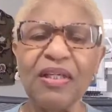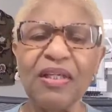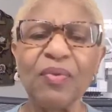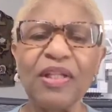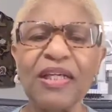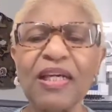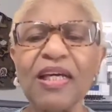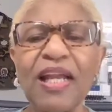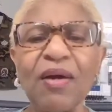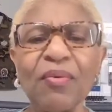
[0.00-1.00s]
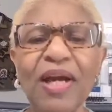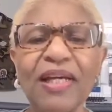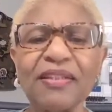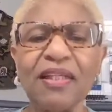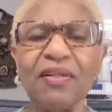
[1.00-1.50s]
Will they cut out
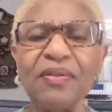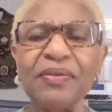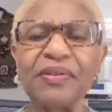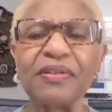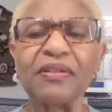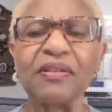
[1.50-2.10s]
rhinestones?